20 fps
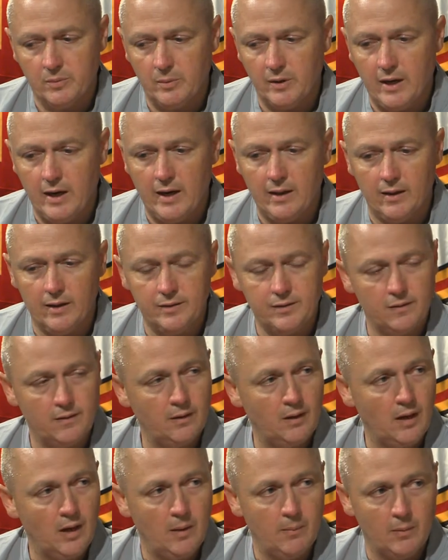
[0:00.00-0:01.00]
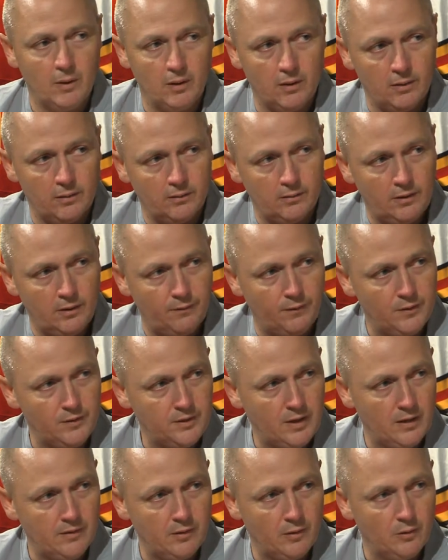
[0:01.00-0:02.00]
of the highlights of the game, defense
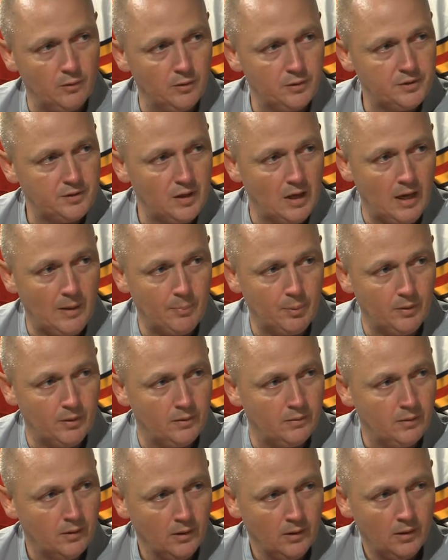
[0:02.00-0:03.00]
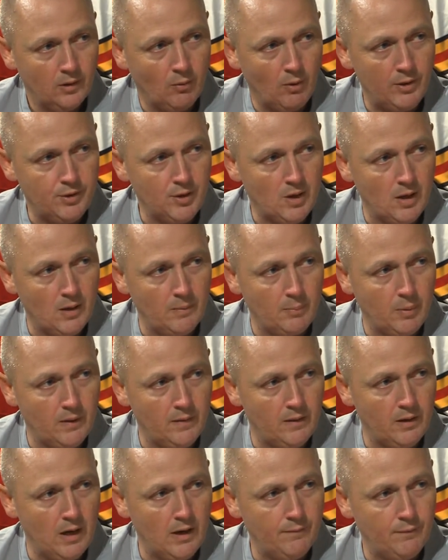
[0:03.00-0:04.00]
got the early stop and then great job by
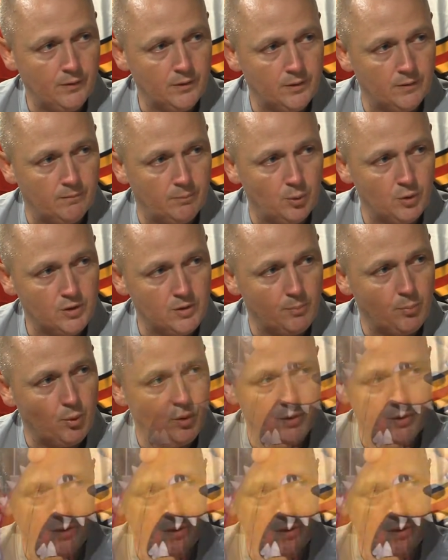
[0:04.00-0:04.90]
the offense of putting some points on